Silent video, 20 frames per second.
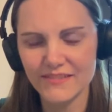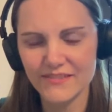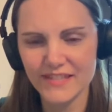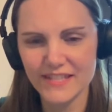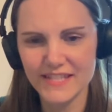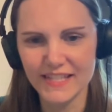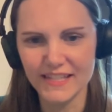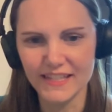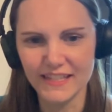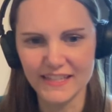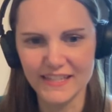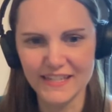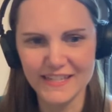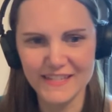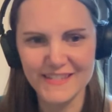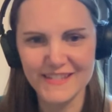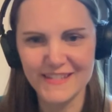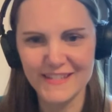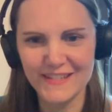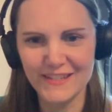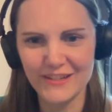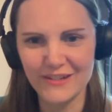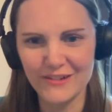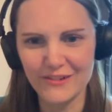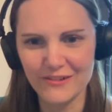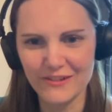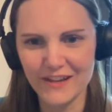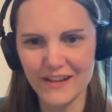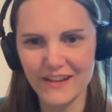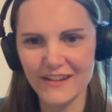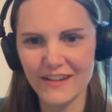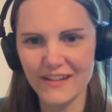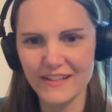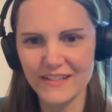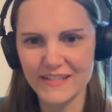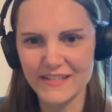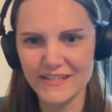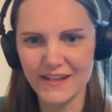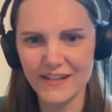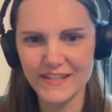the silliness,
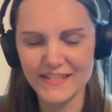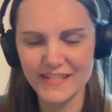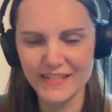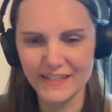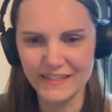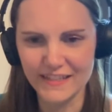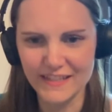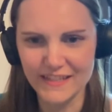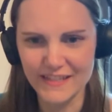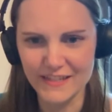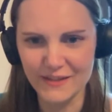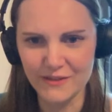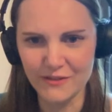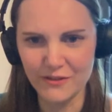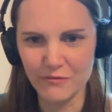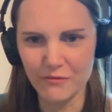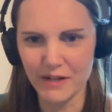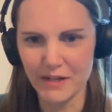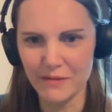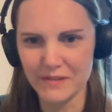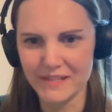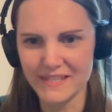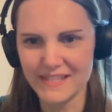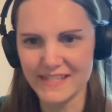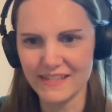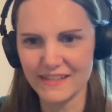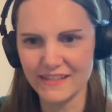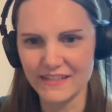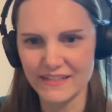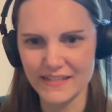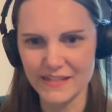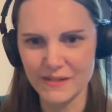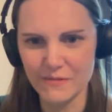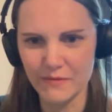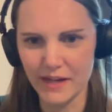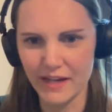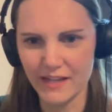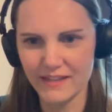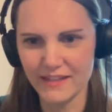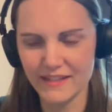not silliness in a good way, but silliness in a
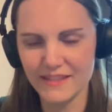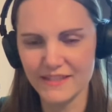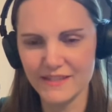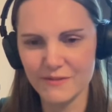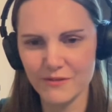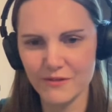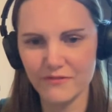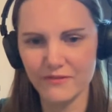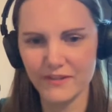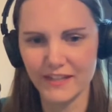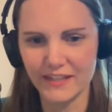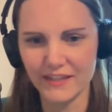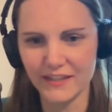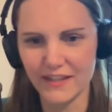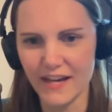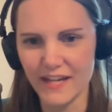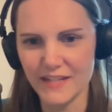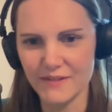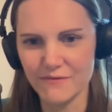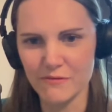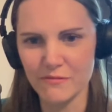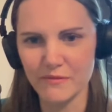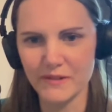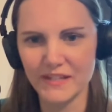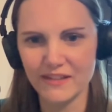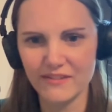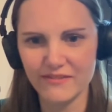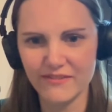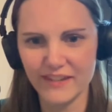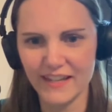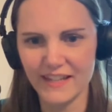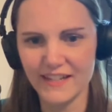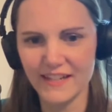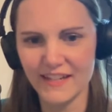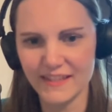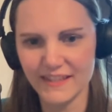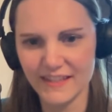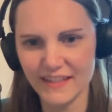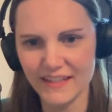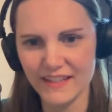bad, the sort of like lies we're being fed,
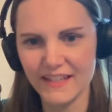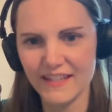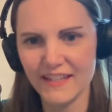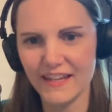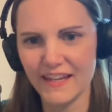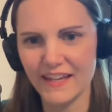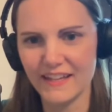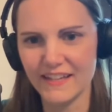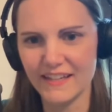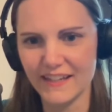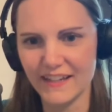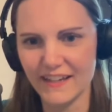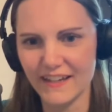I think. And